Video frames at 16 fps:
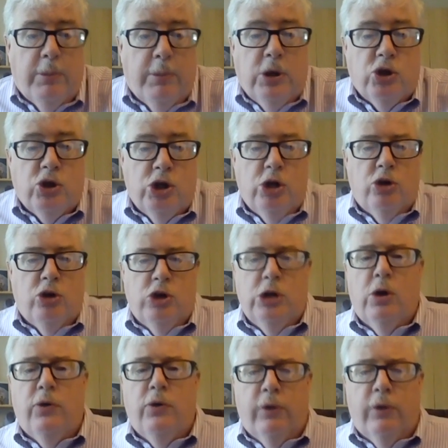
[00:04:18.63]
I mean, she she
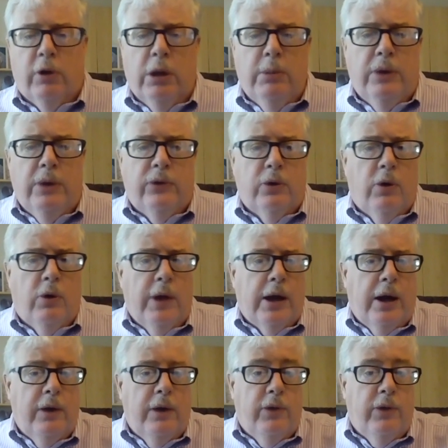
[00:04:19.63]
knows her limits and all that
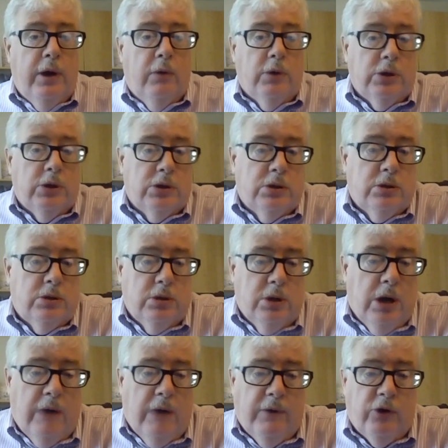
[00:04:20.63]
kind of thing. Which
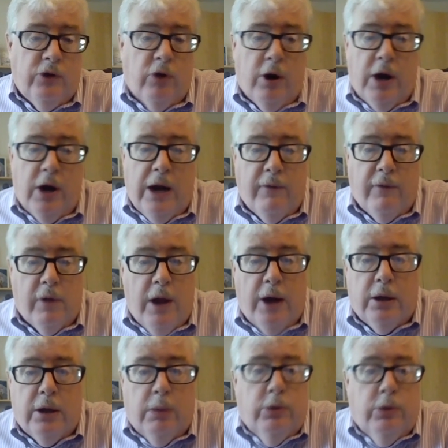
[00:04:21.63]
every drunk I ever
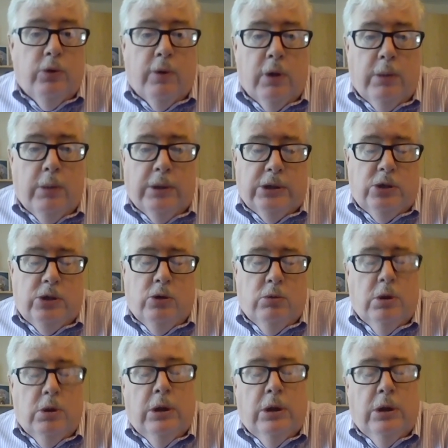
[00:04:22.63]
locked up knew their limits too.